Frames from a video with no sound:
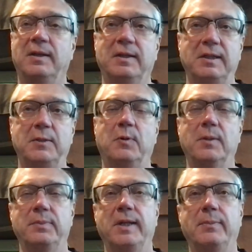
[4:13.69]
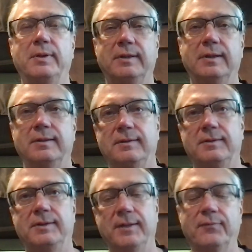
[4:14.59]
to be able to get
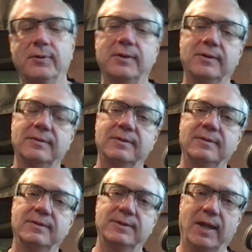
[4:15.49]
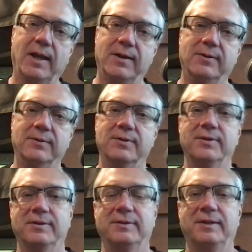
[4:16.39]
different
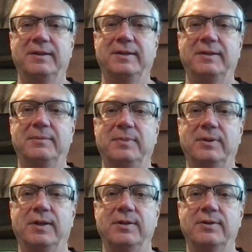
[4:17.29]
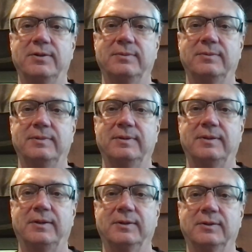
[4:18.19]
sounds because
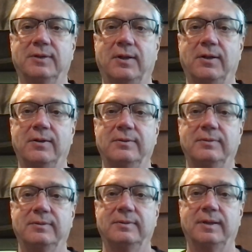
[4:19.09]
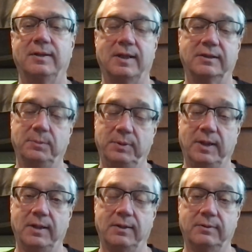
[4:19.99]
on the guitar, unlike the
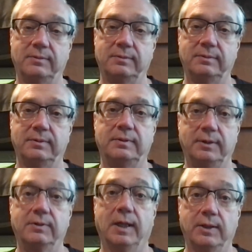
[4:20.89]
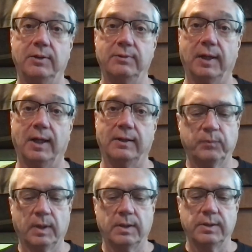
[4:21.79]
piano, you can do that.
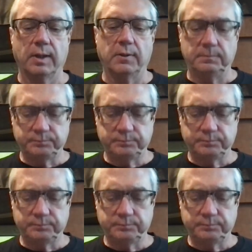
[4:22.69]
So,